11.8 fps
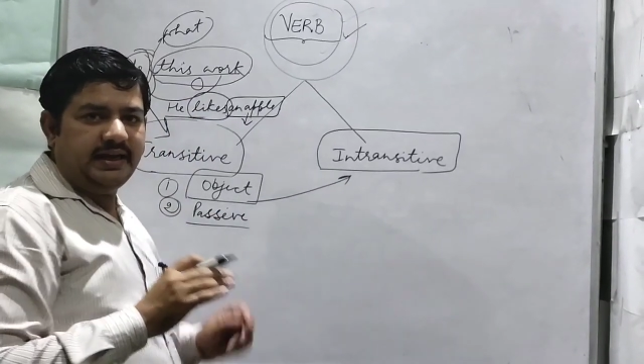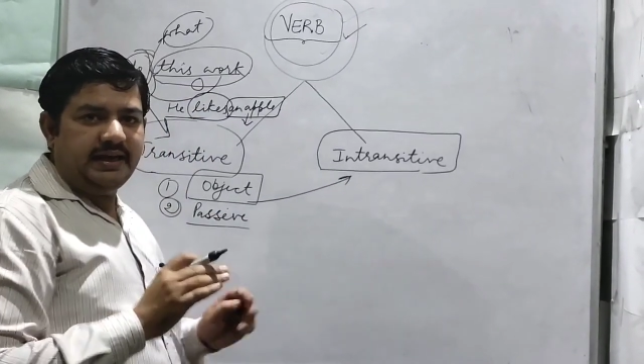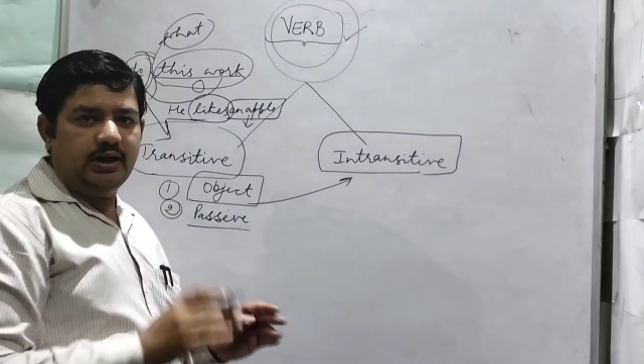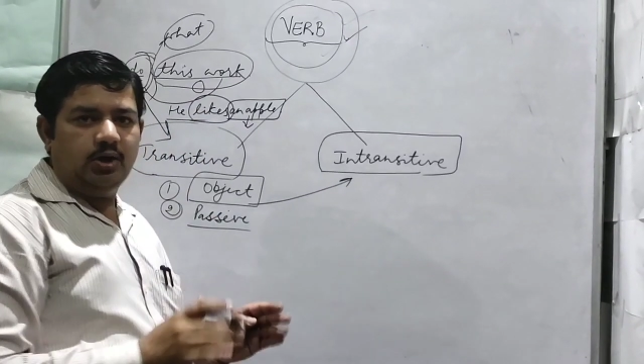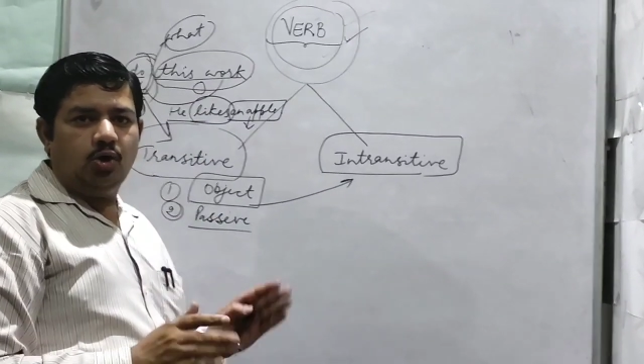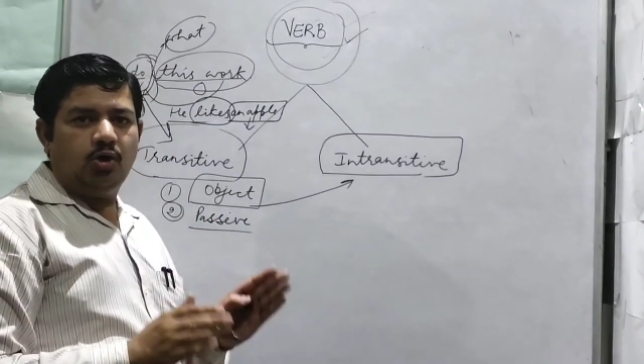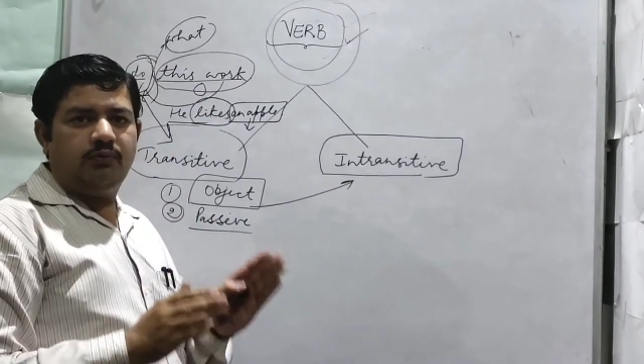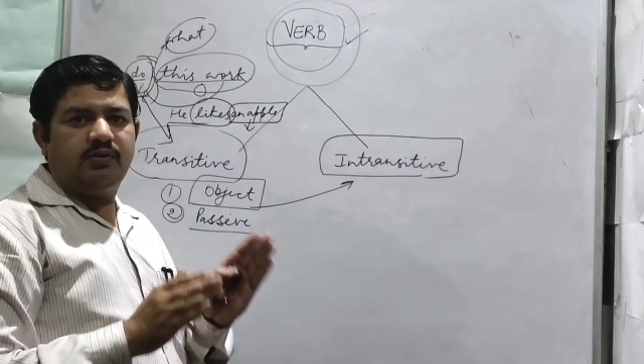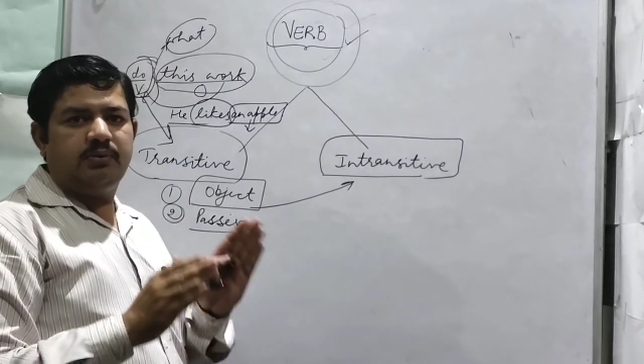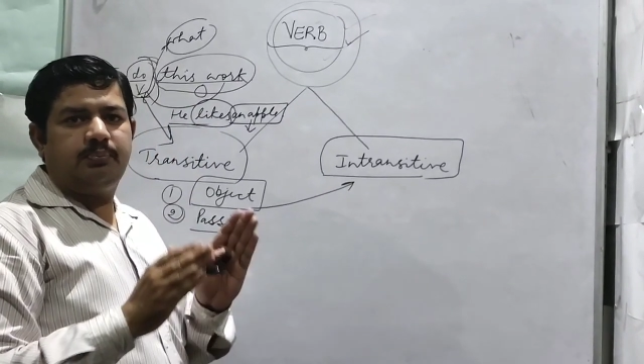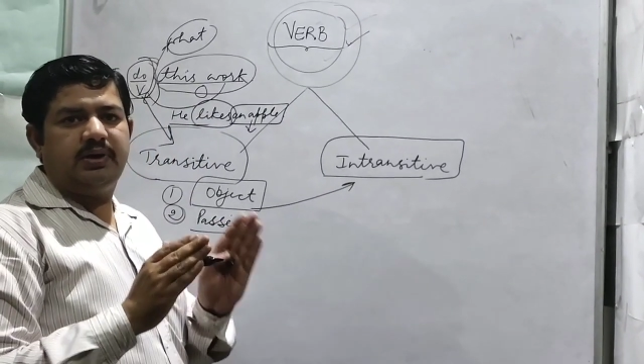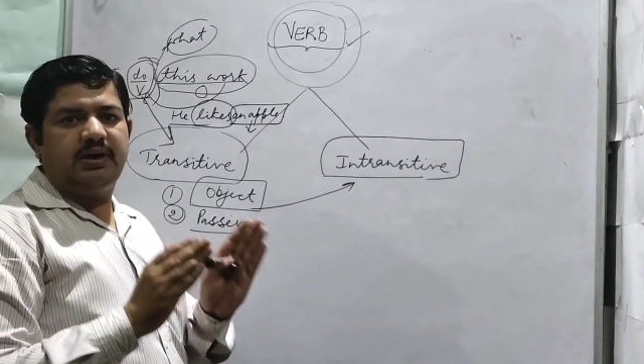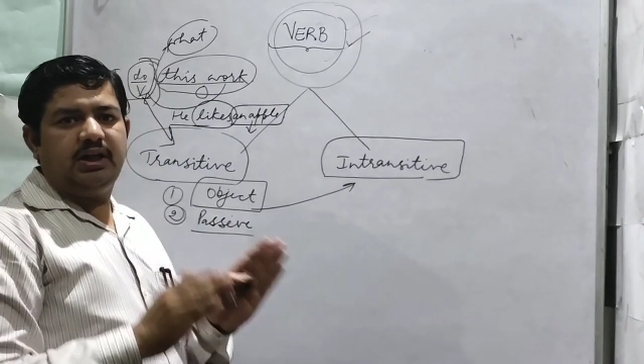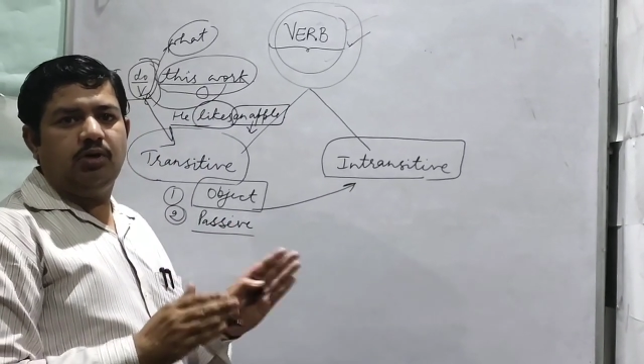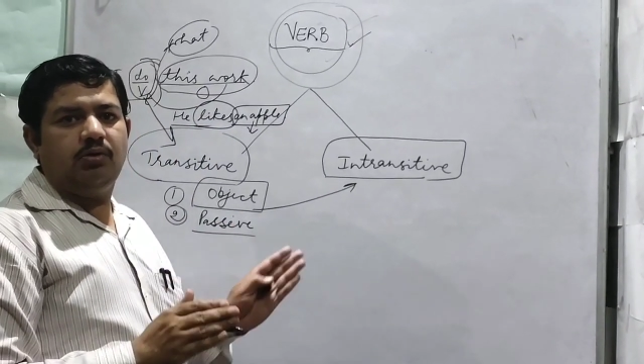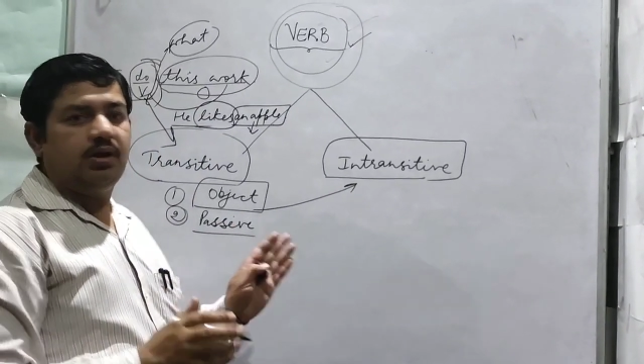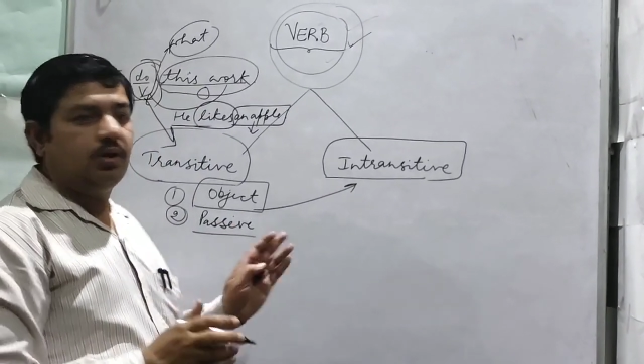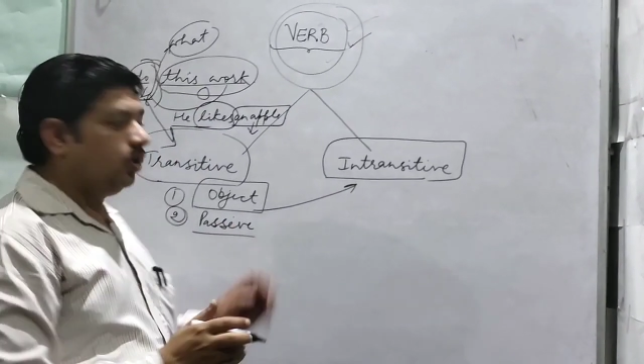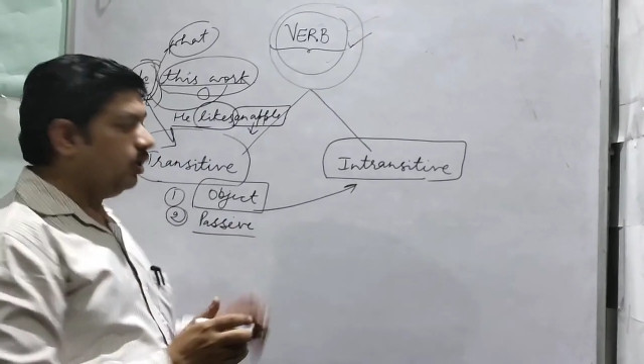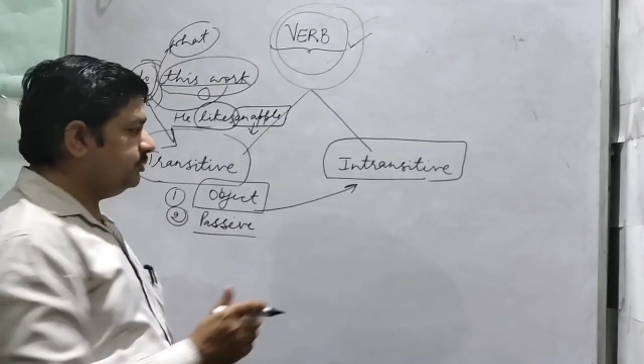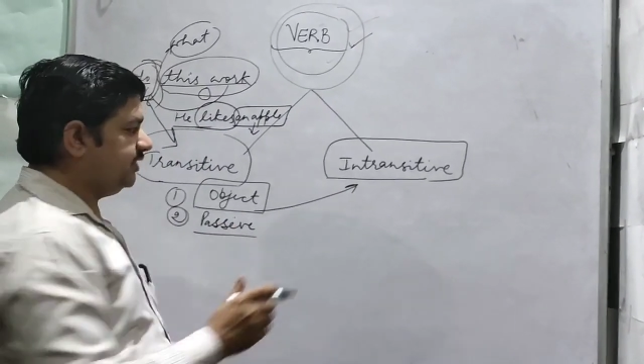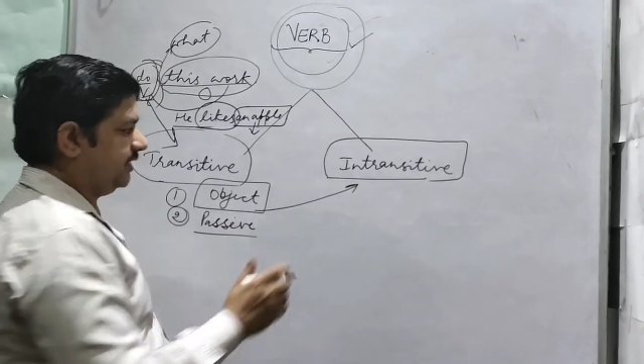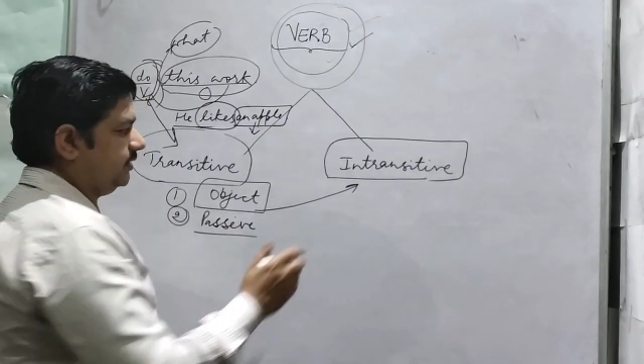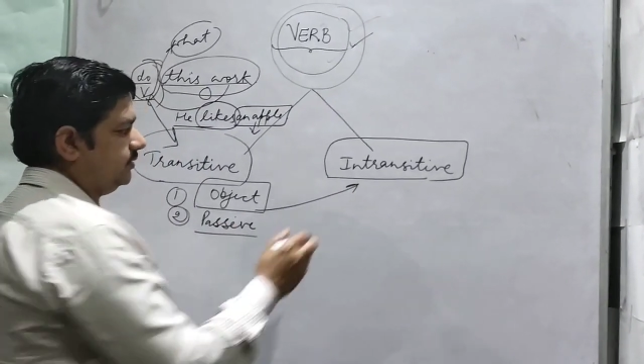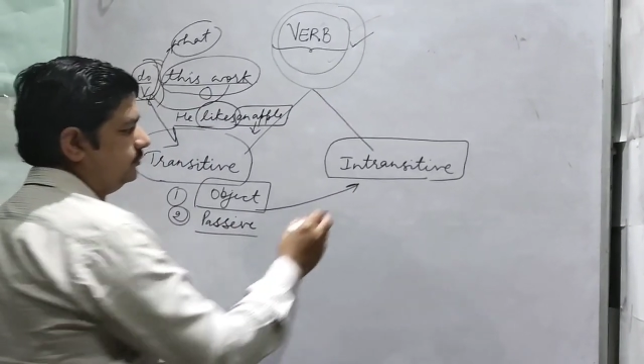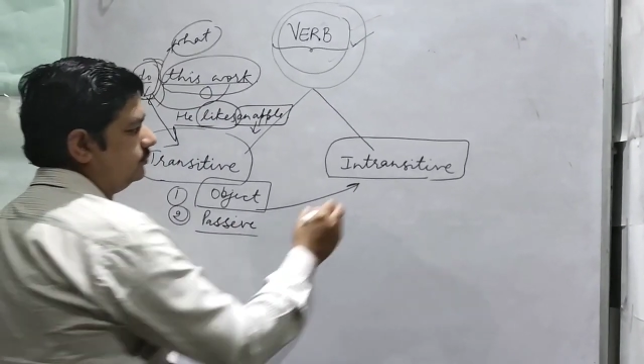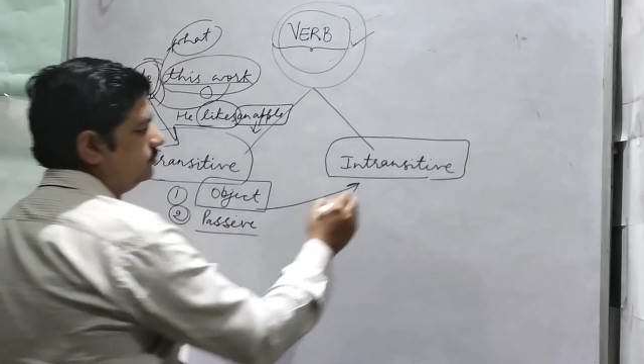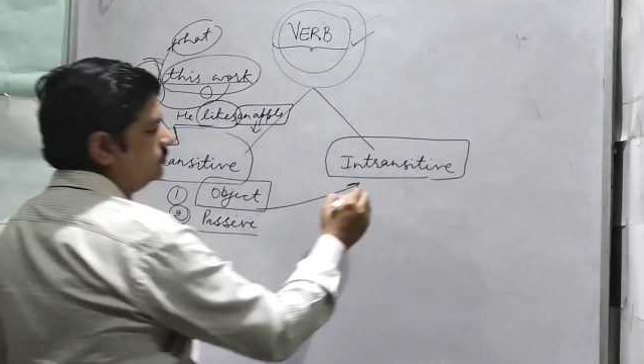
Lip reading: need of a particular object,